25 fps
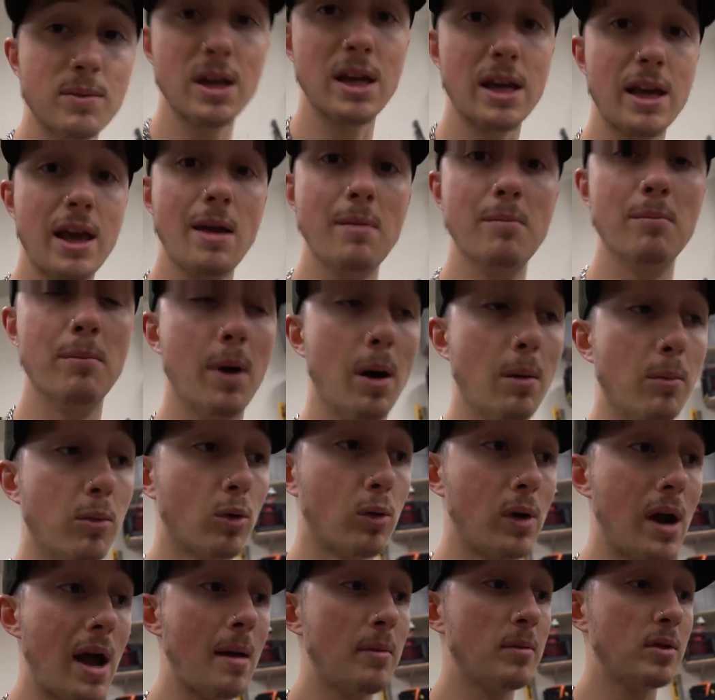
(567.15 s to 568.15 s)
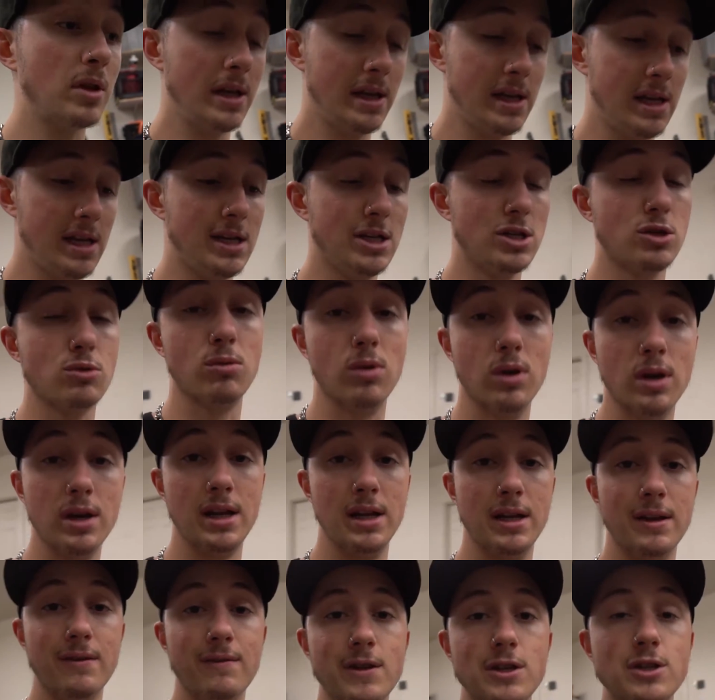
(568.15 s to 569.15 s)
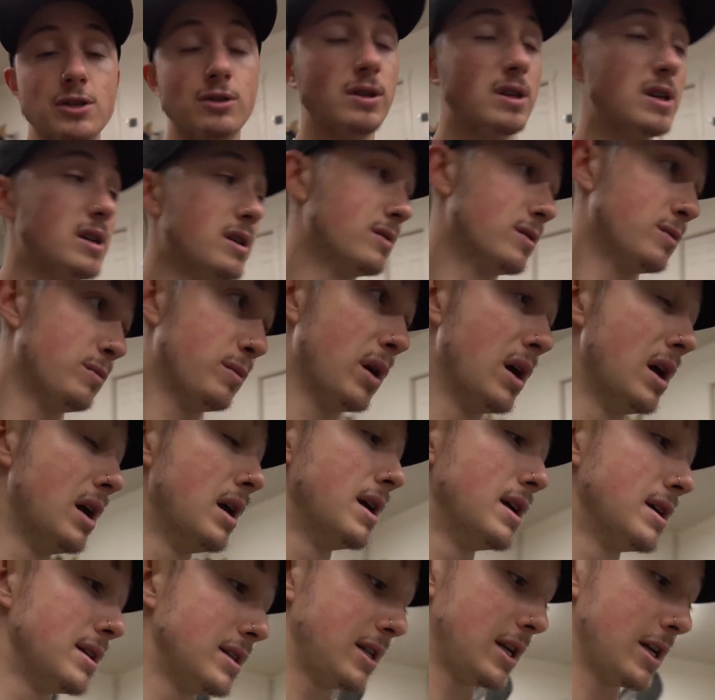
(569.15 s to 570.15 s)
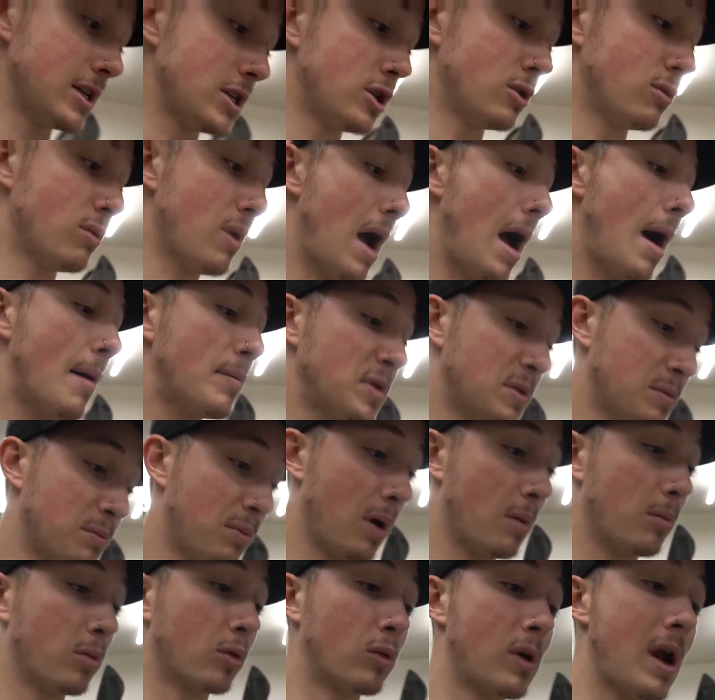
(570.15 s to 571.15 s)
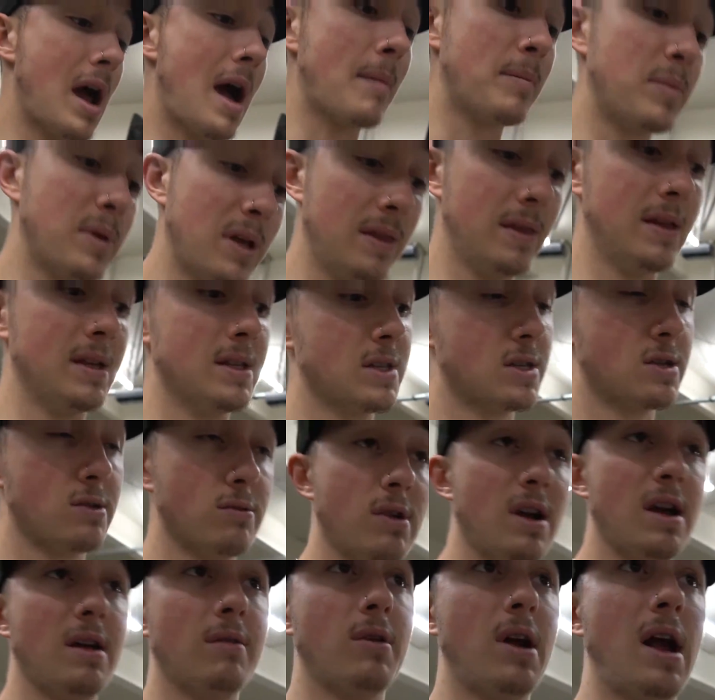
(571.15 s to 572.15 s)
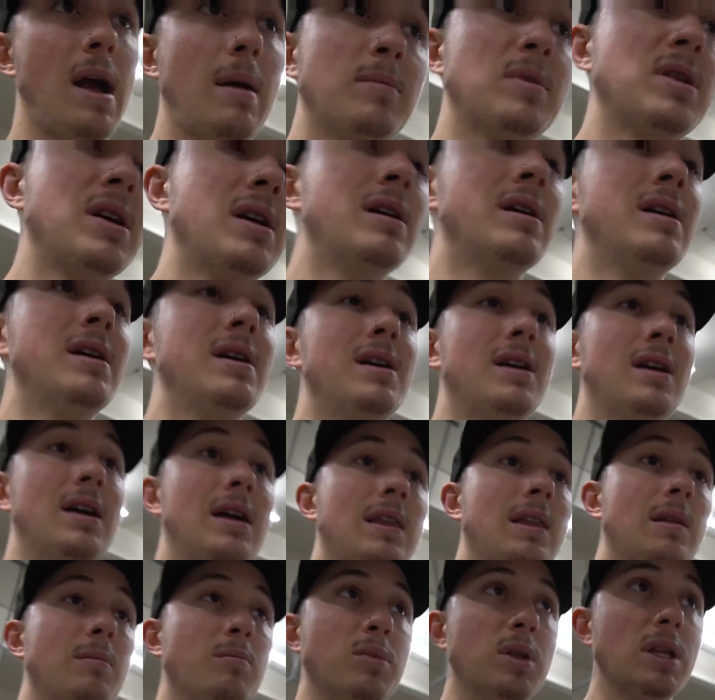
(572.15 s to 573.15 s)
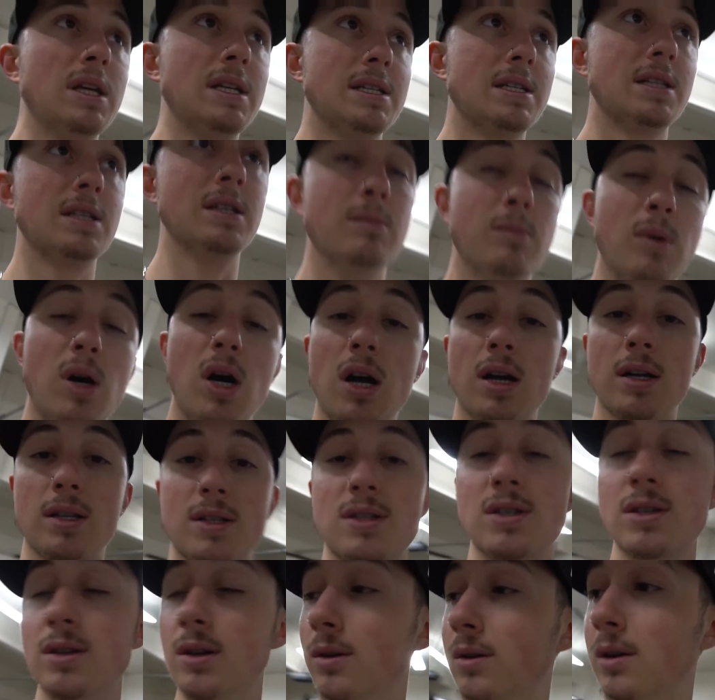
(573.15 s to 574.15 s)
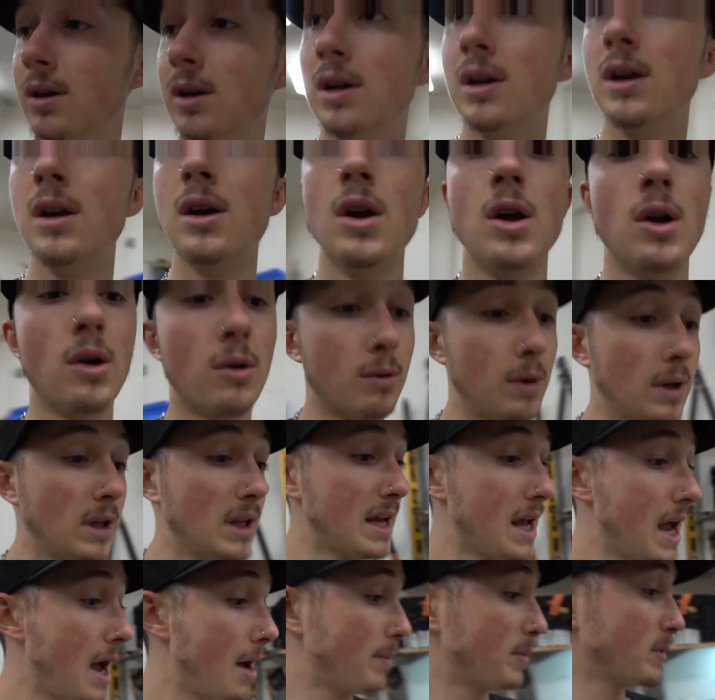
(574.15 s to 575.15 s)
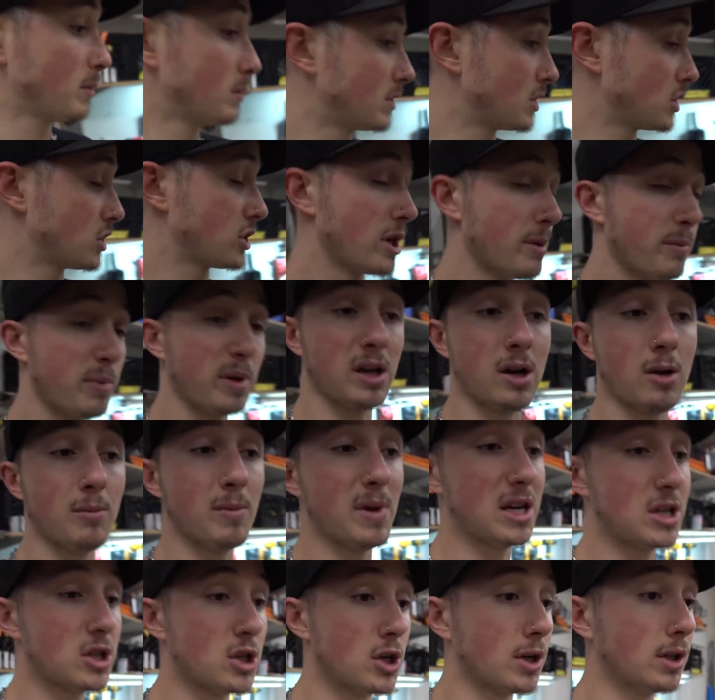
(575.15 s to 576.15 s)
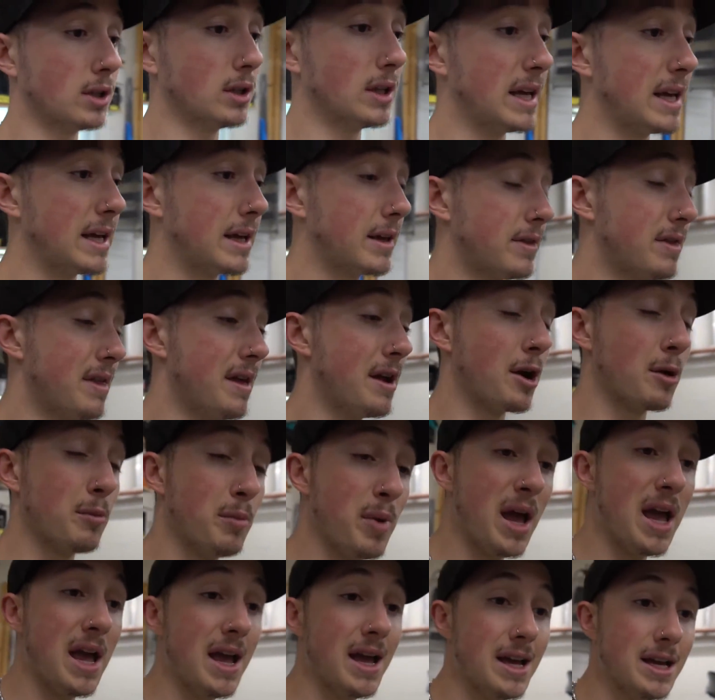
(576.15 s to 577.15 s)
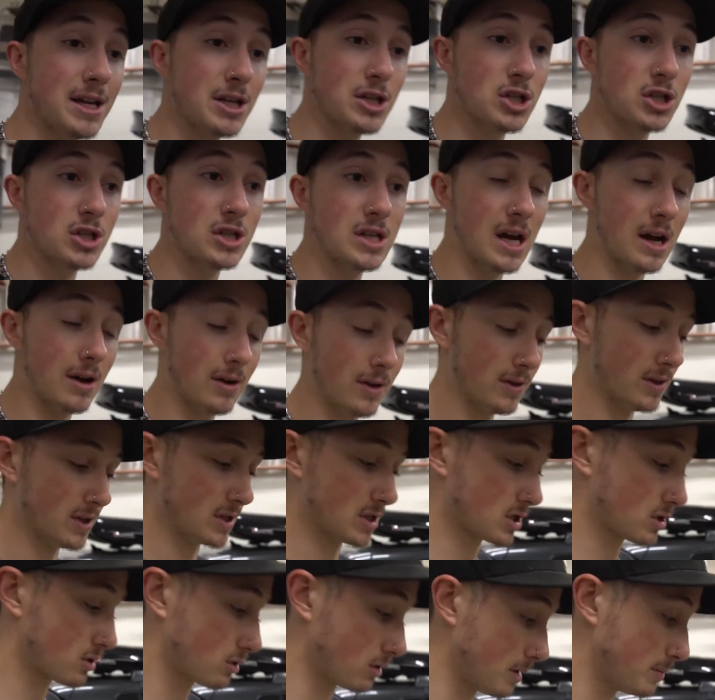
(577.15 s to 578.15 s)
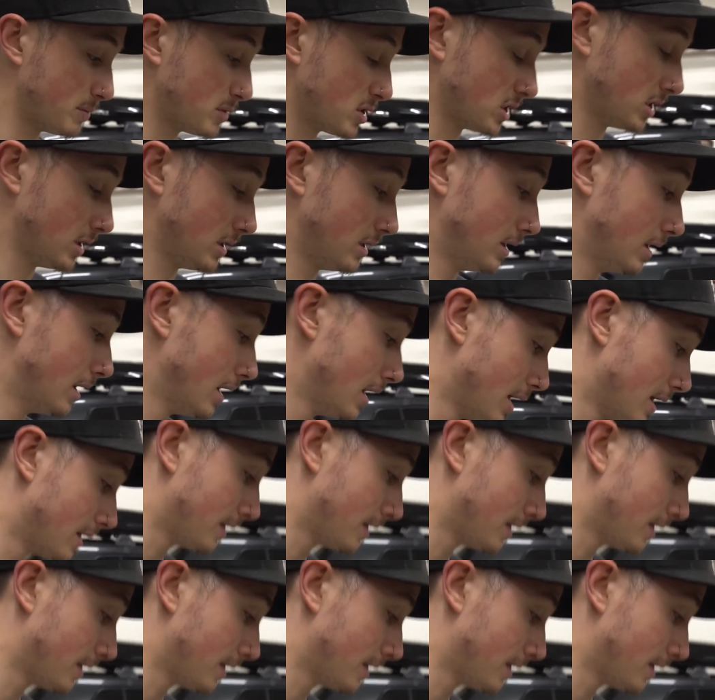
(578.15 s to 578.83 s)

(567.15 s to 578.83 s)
They came bubble wrapped, like each one individually is tissue wrapped, bubble wrapped, and then saran wrapped, and then placed in the box. So really happy with the shipping. I'll make sure to link their page down in the description.